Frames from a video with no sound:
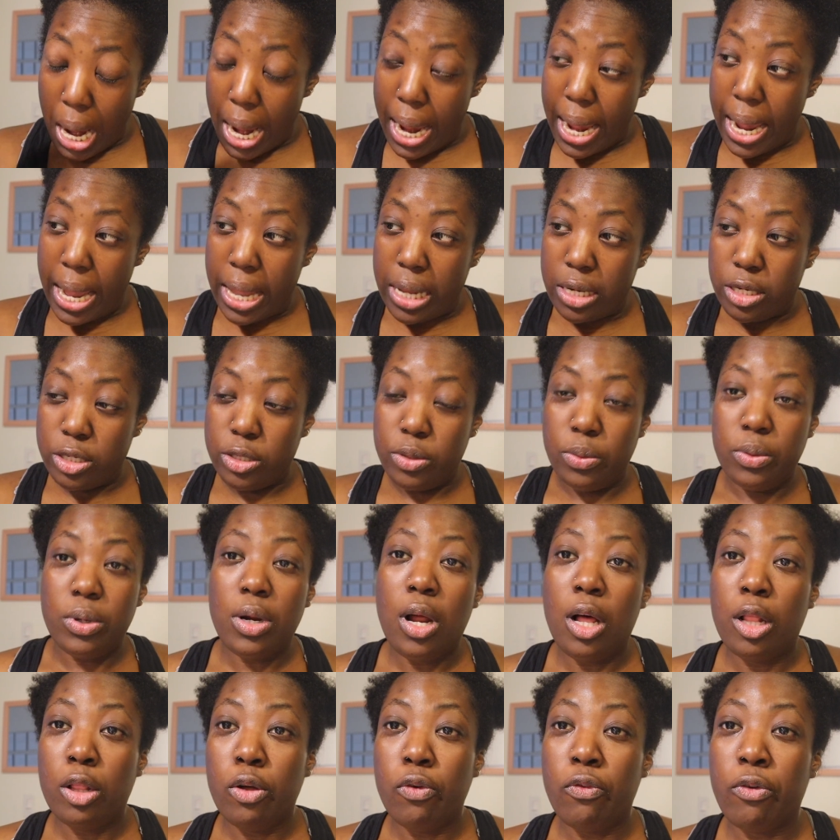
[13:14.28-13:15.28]
and do it
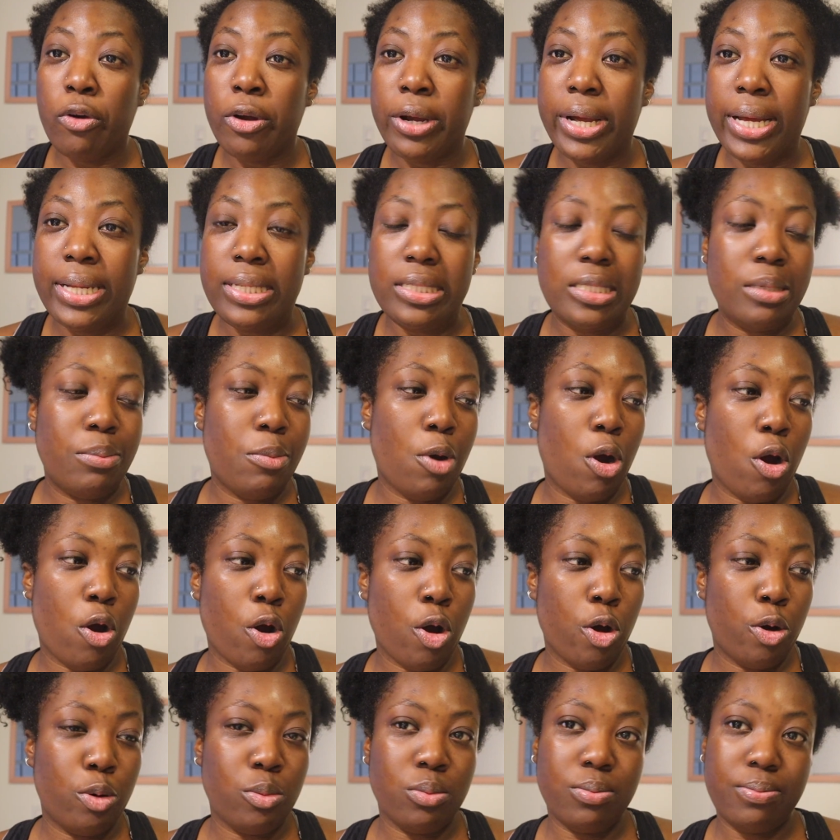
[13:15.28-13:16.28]
all over again
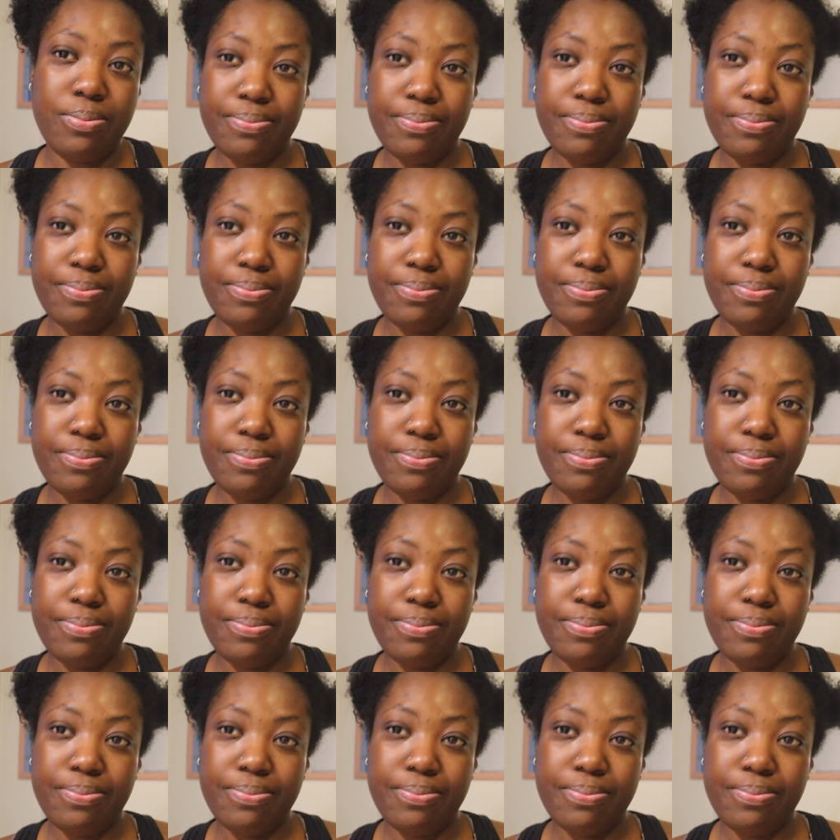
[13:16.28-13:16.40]
tomorrow.